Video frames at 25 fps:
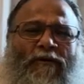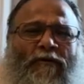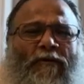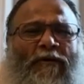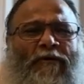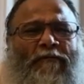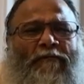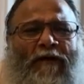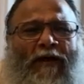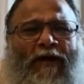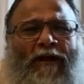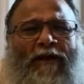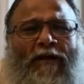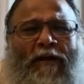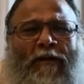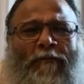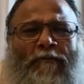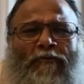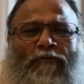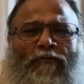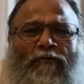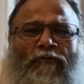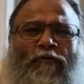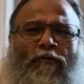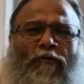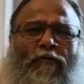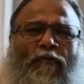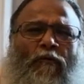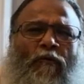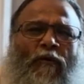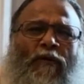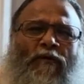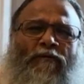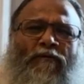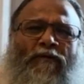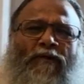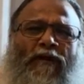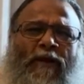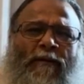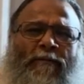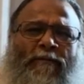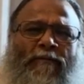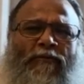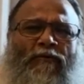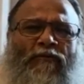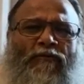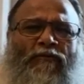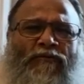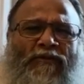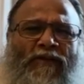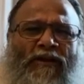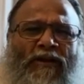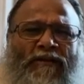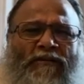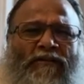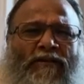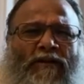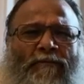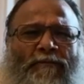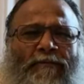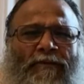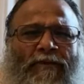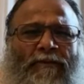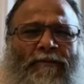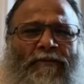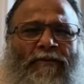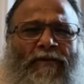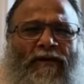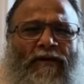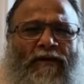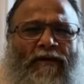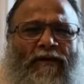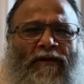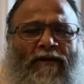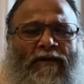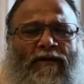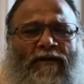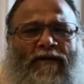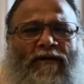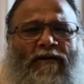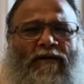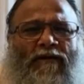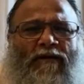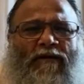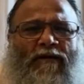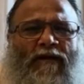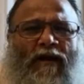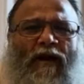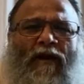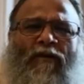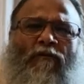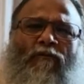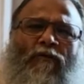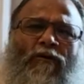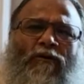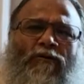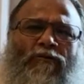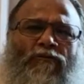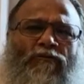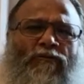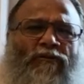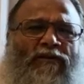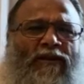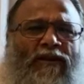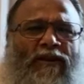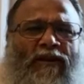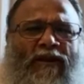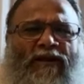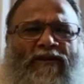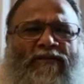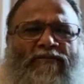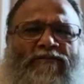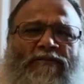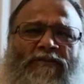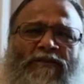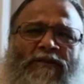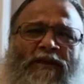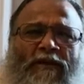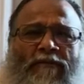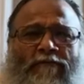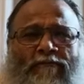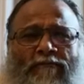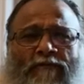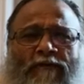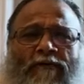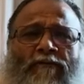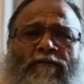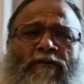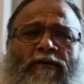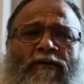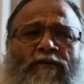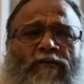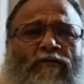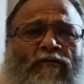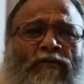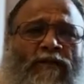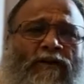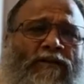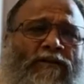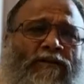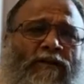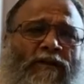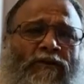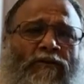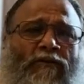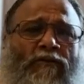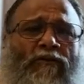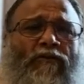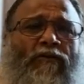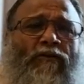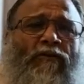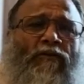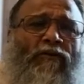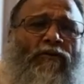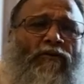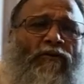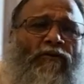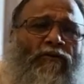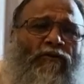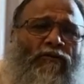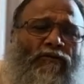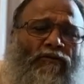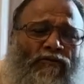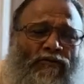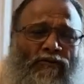If I come to know, what will happen to the other people? I want to realize with everyone together, you know,